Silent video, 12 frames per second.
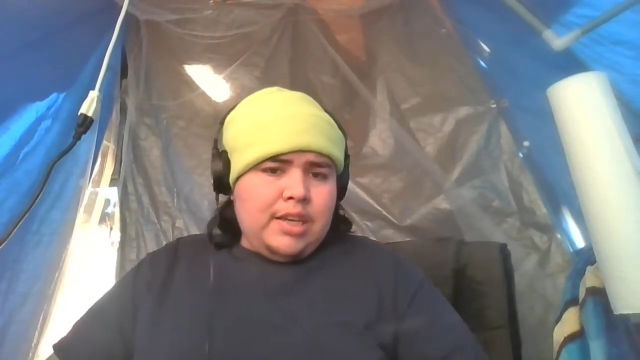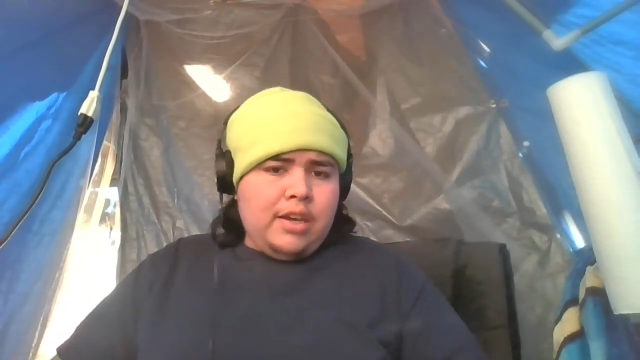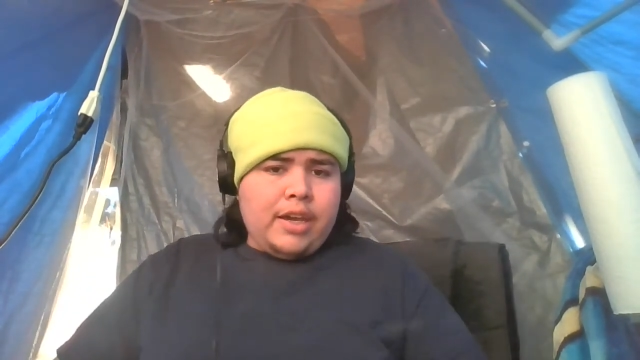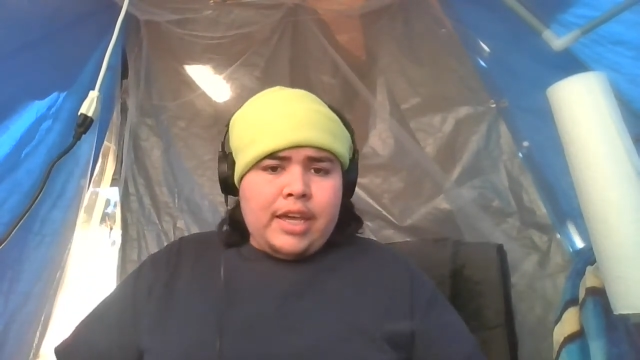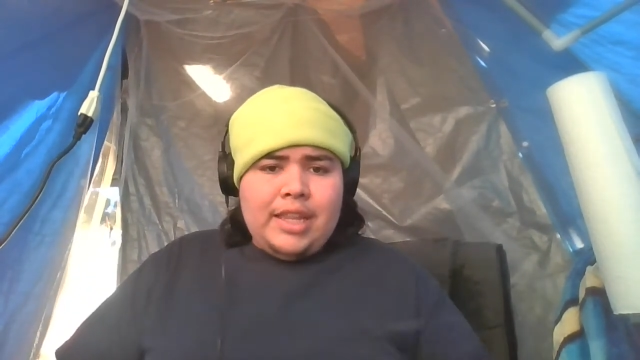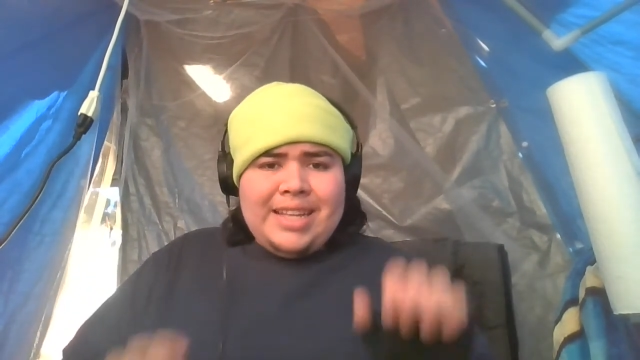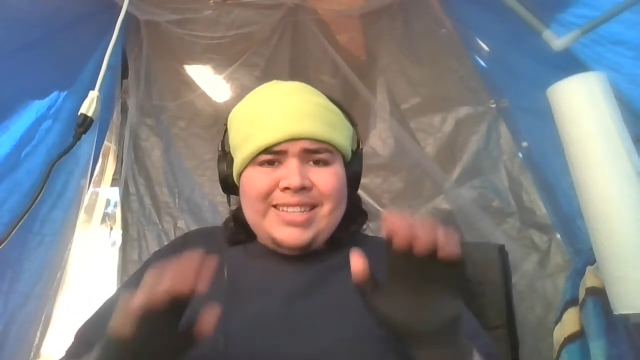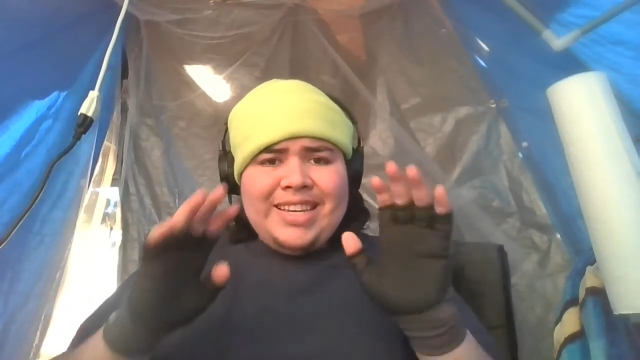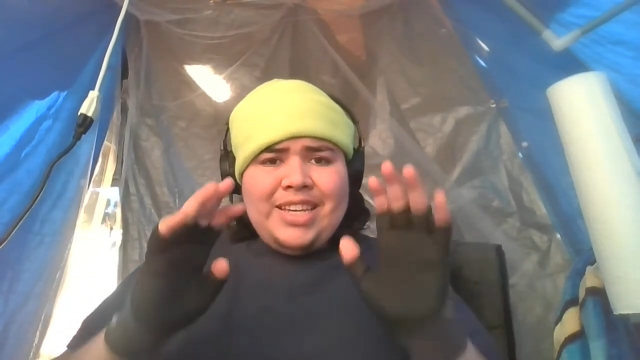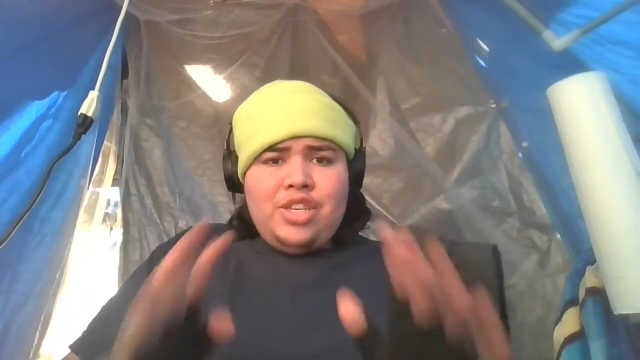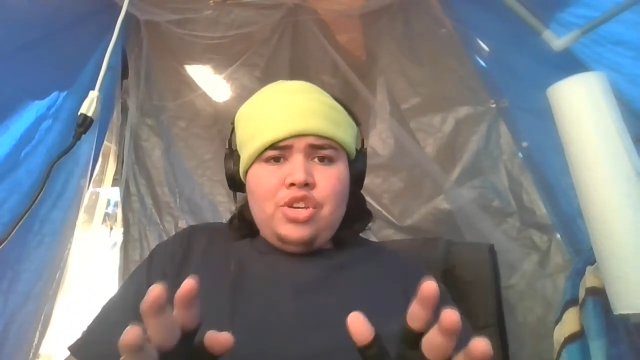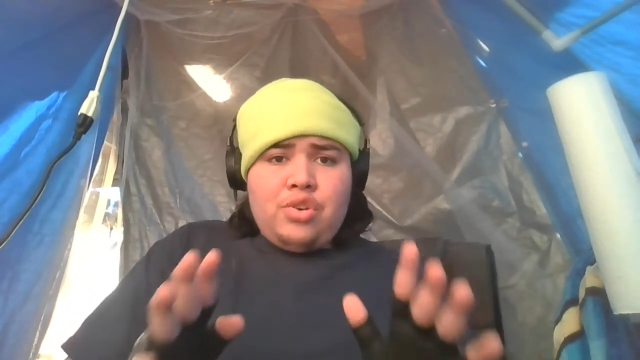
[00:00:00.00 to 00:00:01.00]
okay, let's
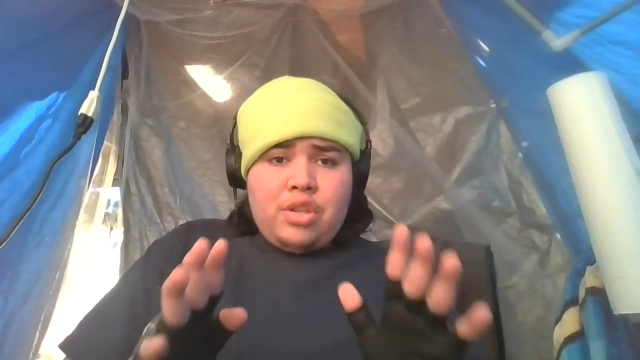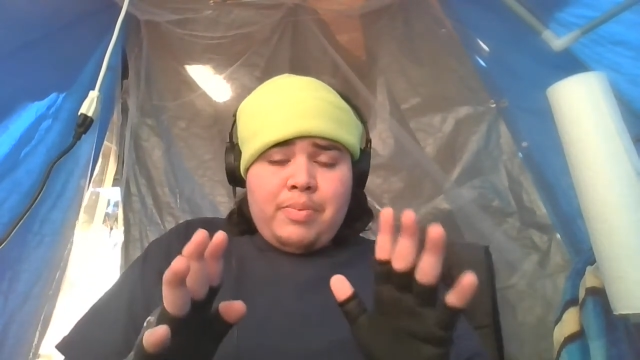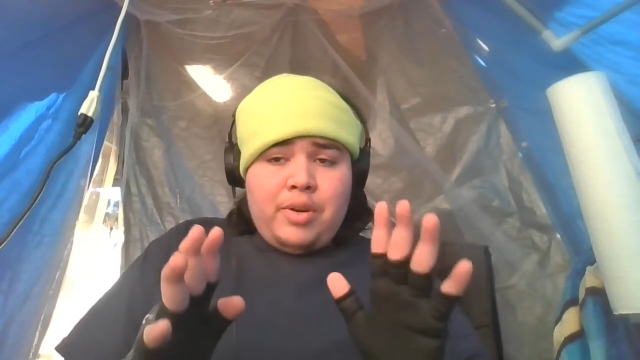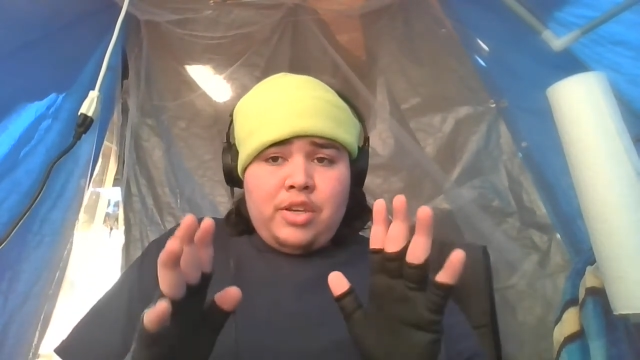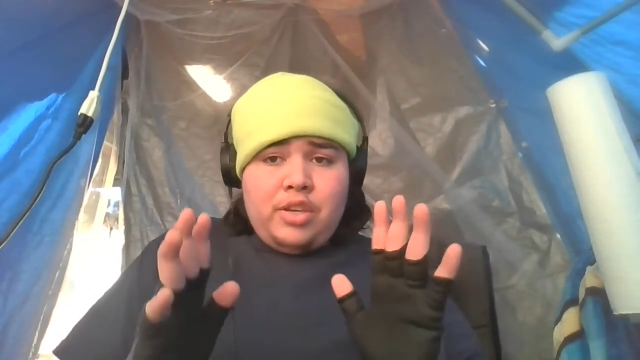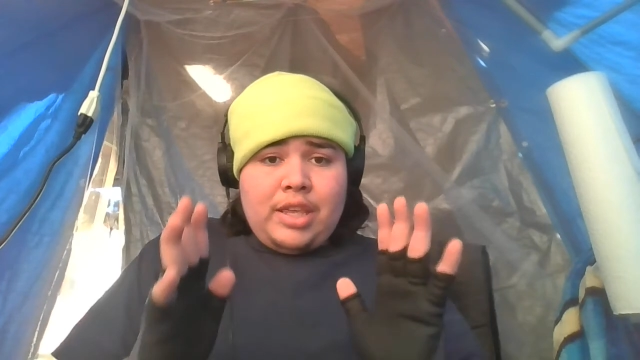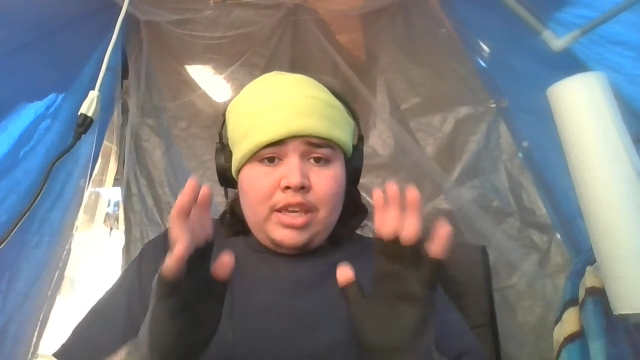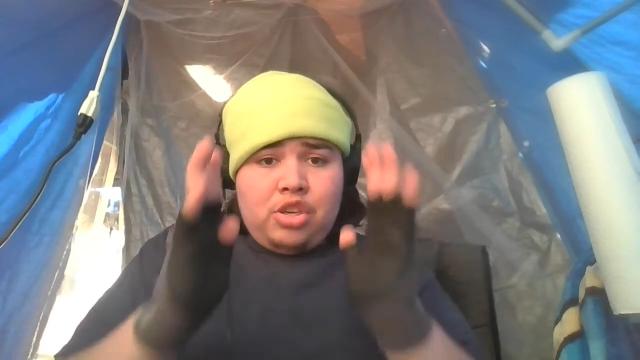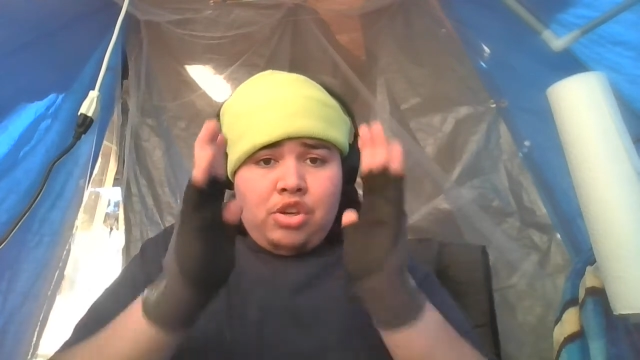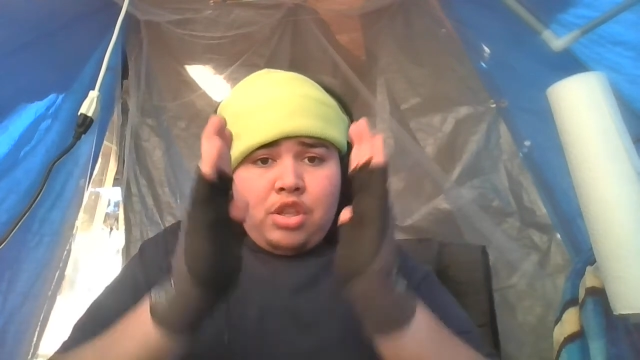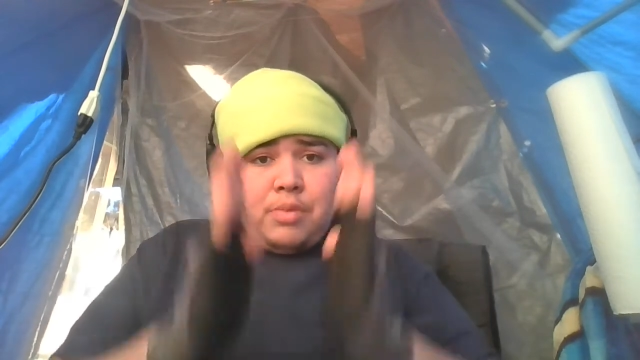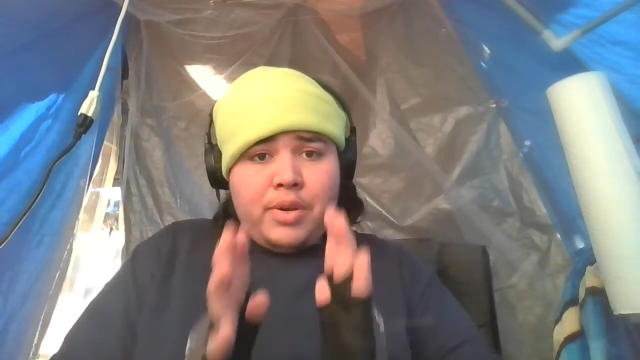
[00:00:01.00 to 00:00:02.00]
say you're the
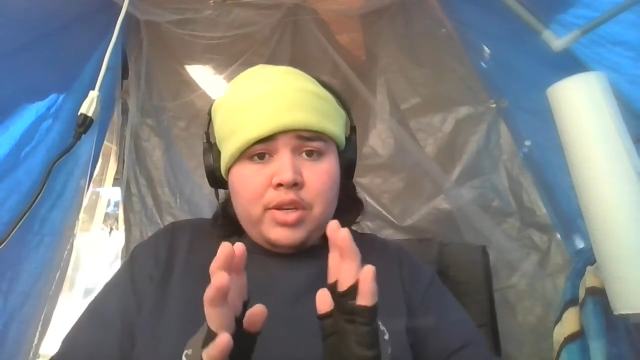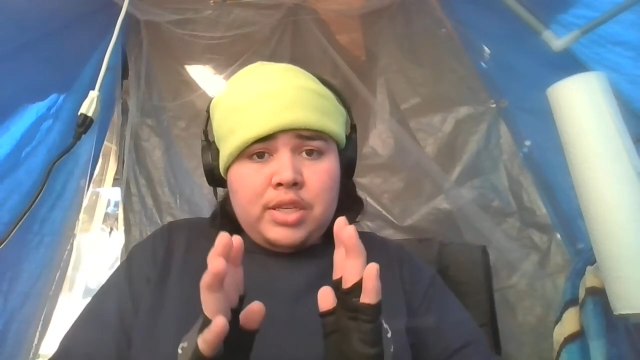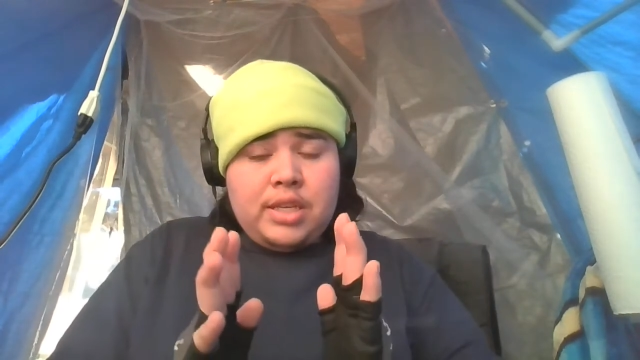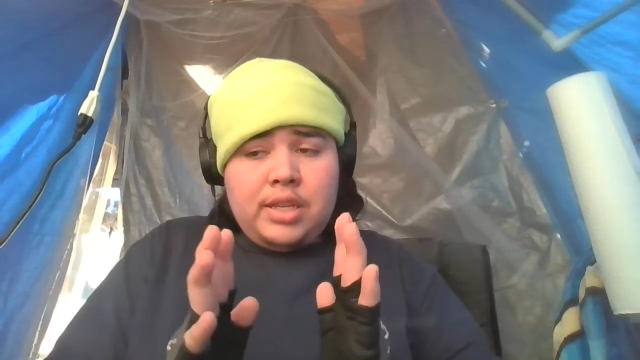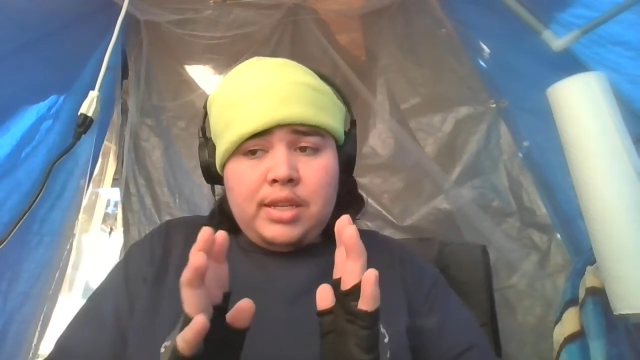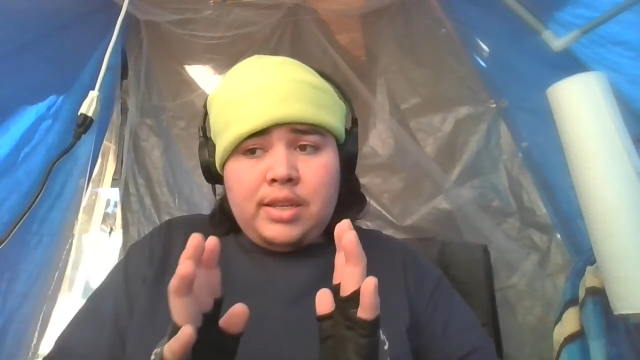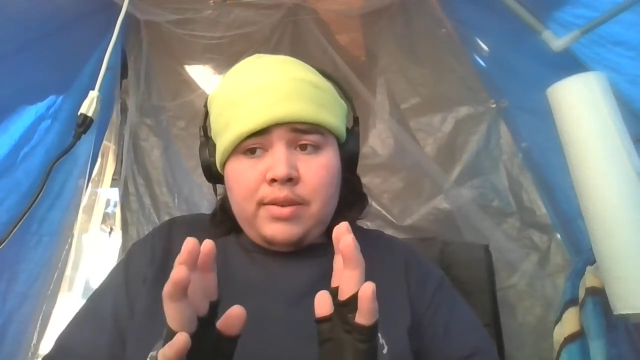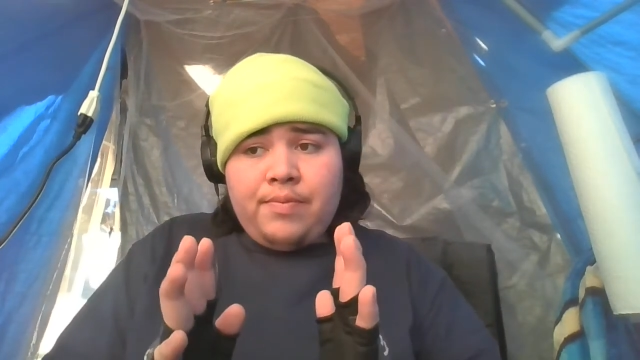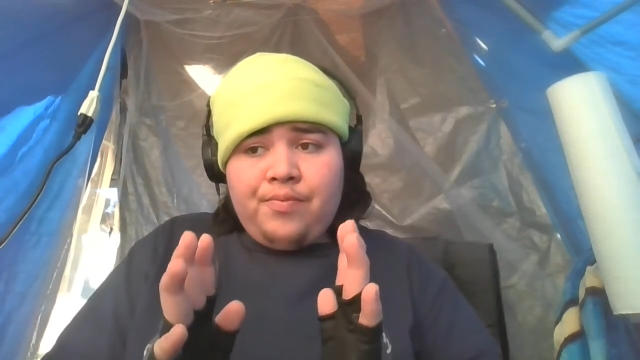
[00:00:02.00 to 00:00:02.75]
person